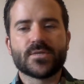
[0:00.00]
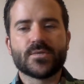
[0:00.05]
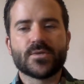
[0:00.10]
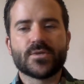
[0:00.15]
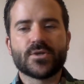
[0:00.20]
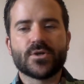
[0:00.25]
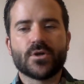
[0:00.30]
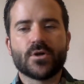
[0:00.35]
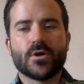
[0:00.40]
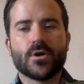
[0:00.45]
which
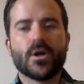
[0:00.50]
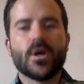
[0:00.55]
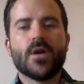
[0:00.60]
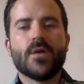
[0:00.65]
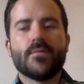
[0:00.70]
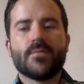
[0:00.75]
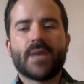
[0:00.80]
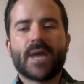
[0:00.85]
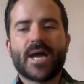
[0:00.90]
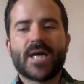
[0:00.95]
are
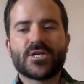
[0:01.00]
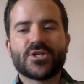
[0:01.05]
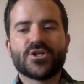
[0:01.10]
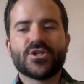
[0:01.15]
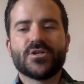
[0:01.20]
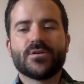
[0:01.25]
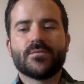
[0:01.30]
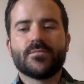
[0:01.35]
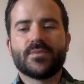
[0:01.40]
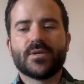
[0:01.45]

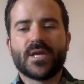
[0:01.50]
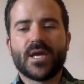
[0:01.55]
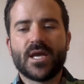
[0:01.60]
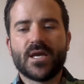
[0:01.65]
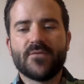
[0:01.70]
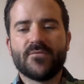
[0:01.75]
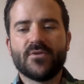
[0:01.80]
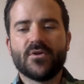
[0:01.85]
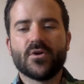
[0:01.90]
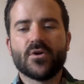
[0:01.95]
passion,
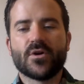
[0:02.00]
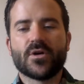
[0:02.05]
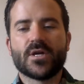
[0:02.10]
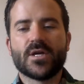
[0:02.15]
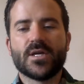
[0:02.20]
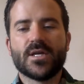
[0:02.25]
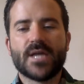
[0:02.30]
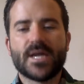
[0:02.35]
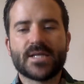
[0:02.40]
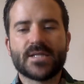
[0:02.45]
behavior,
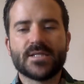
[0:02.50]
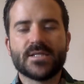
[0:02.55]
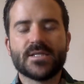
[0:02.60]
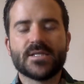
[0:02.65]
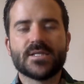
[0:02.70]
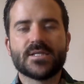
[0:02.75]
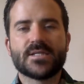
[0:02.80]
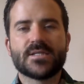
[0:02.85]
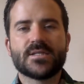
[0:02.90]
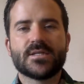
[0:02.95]

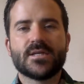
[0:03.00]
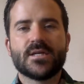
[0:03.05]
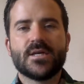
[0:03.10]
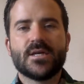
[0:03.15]
connectedness,